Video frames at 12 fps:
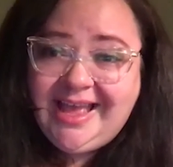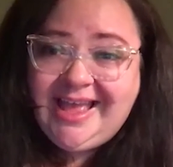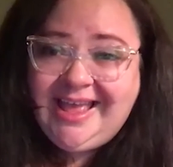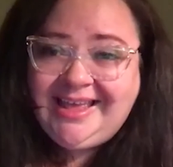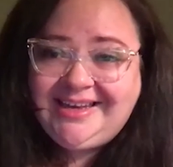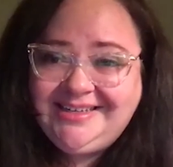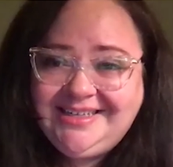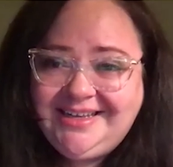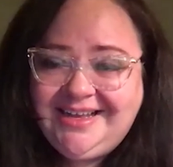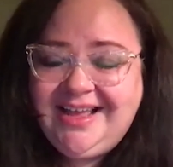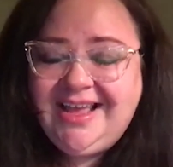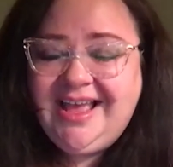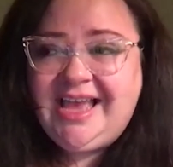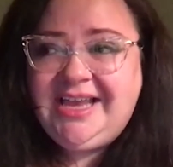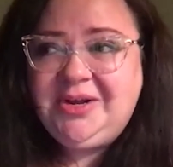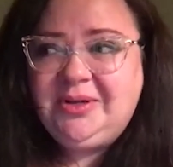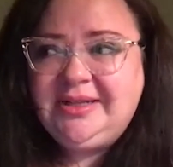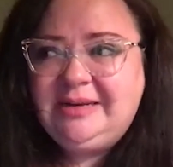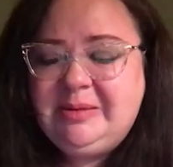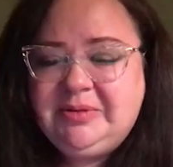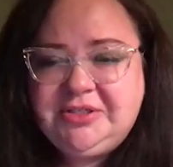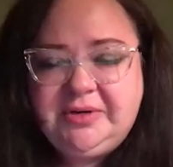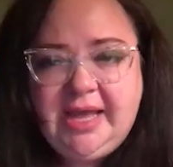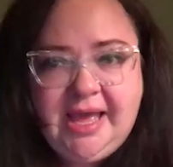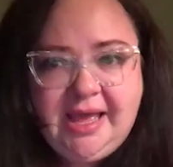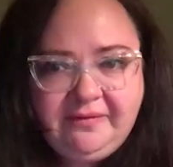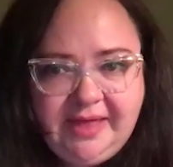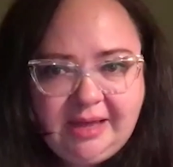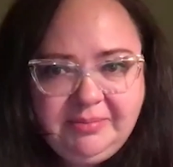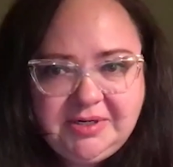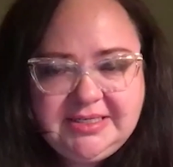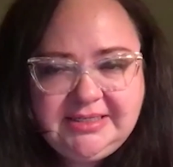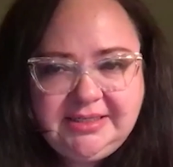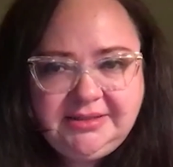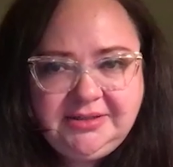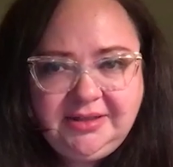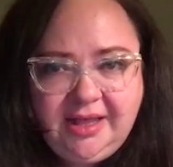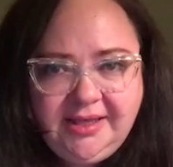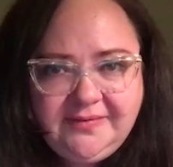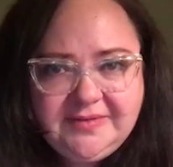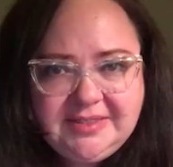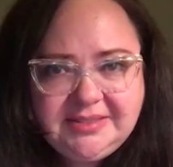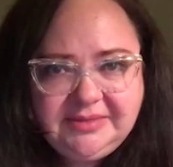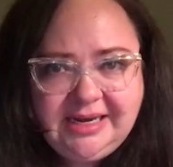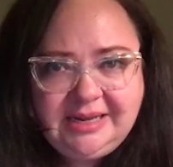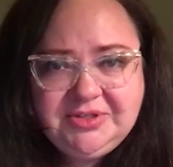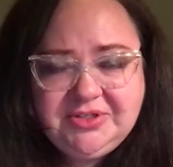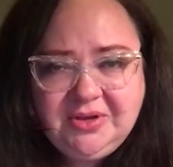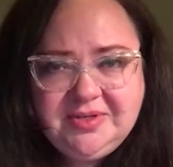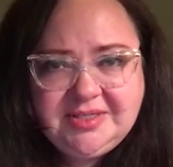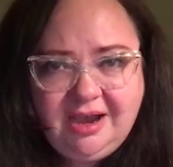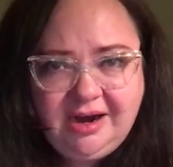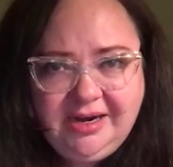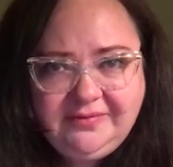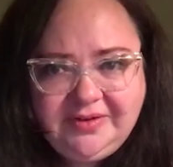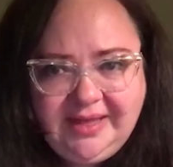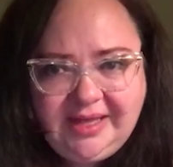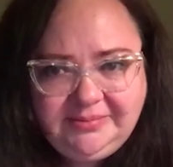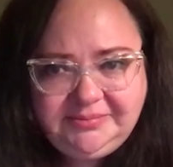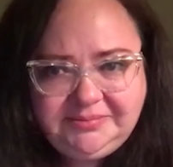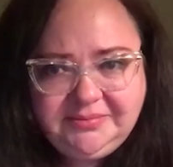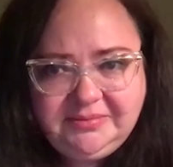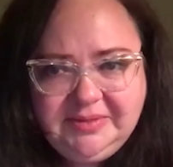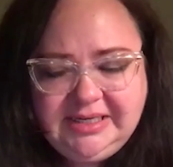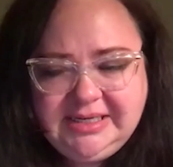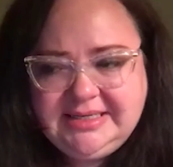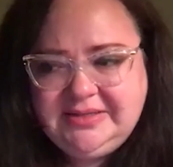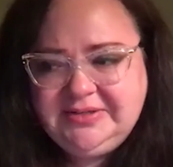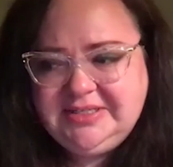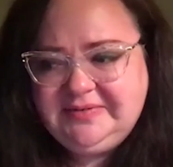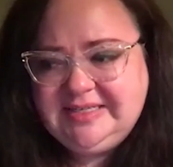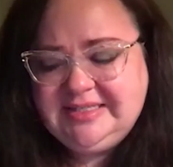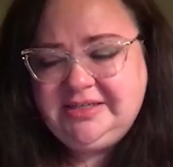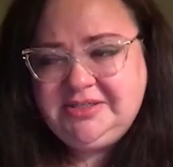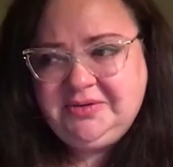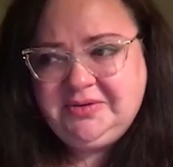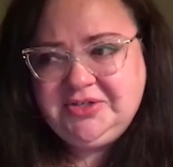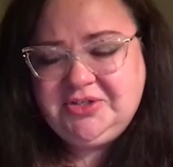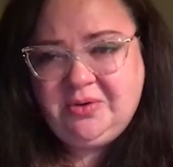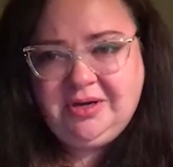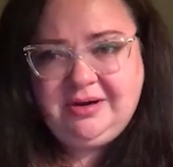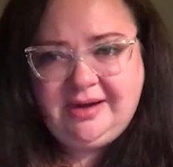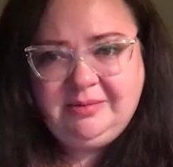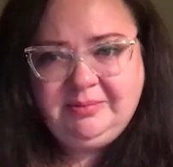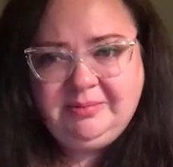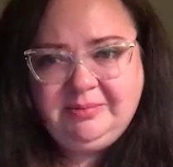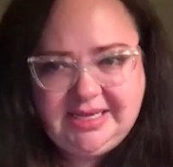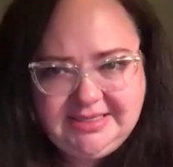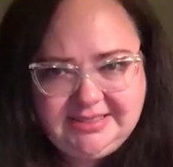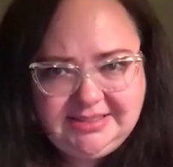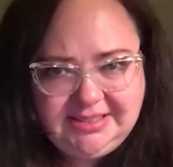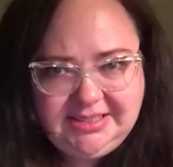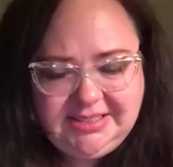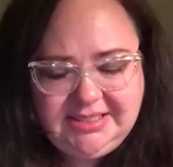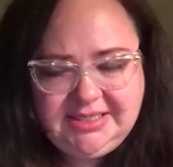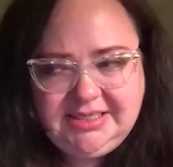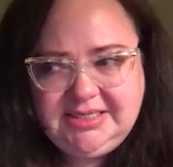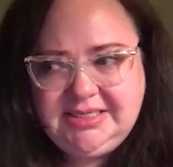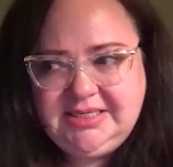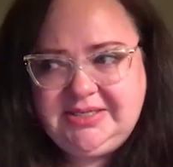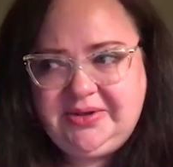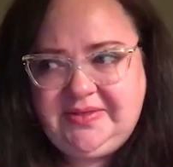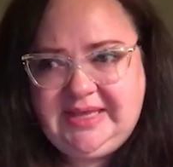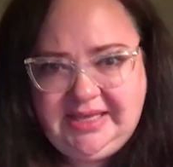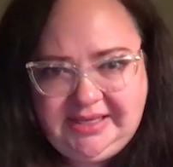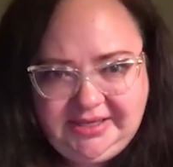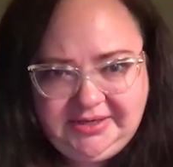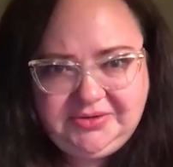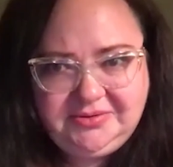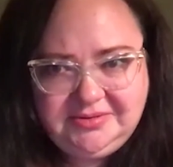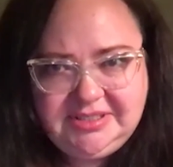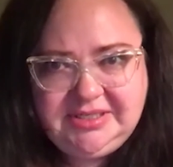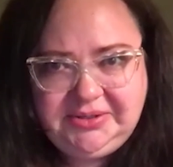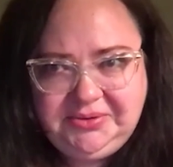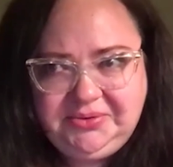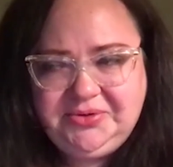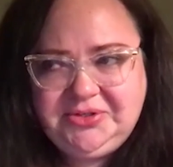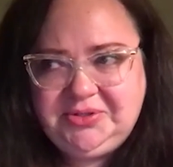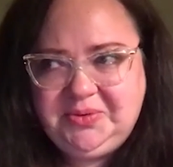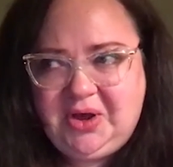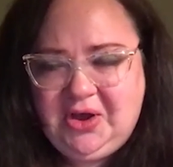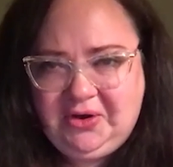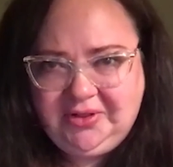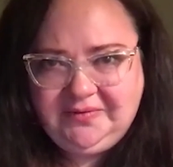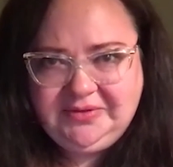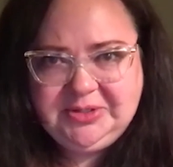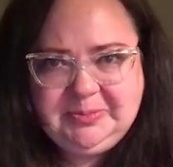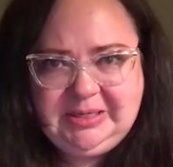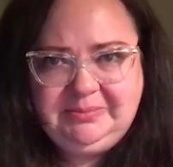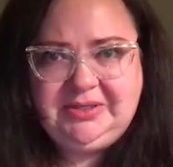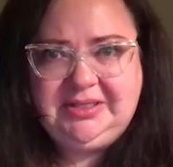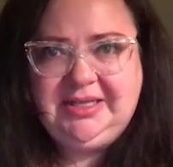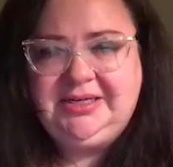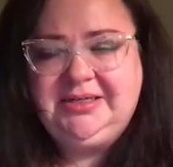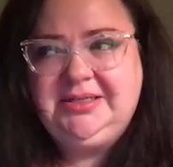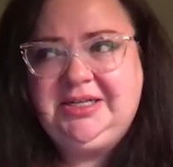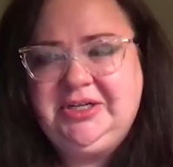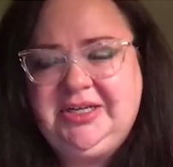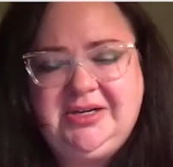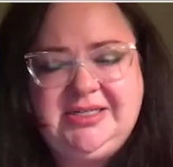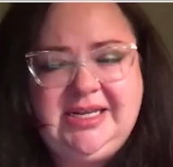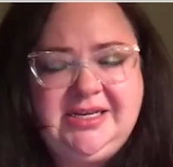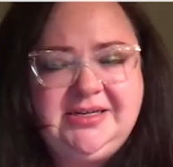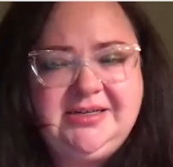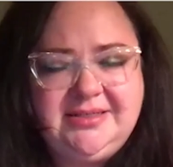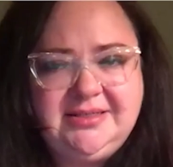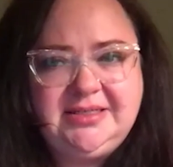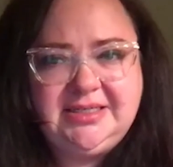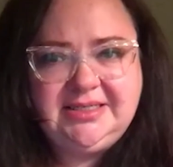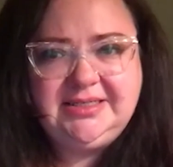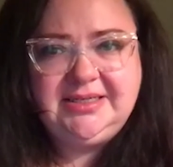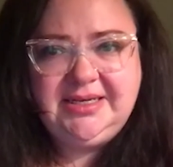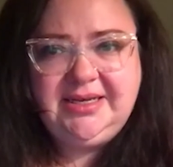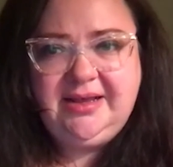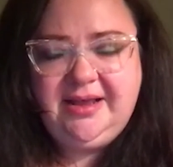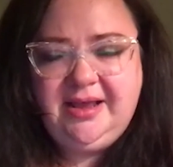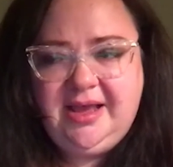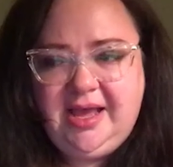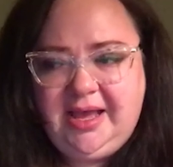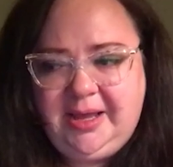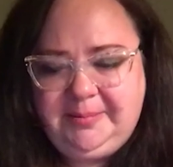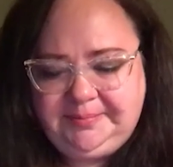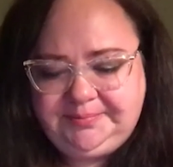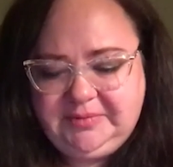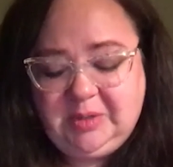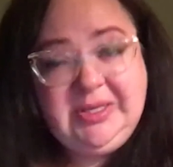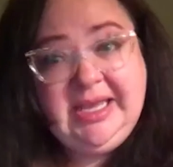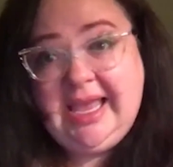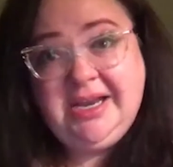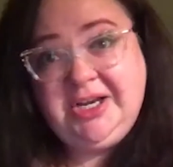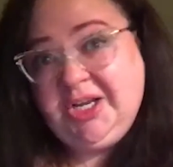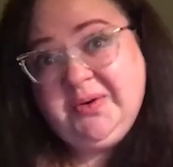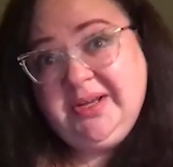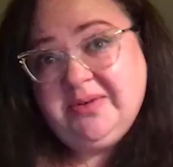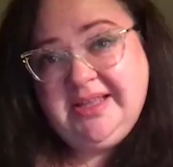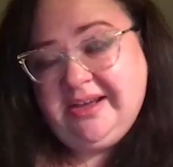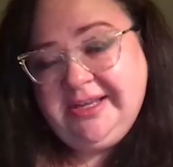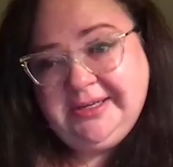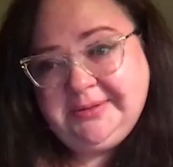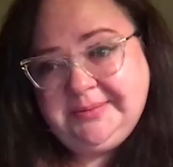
And I know a lot of people don't have that person in their lives. And I'm so sorry for them, because those of us that do are so incredibly blessed. So thank you to all of those people that are caretakers, because we can't do it without you.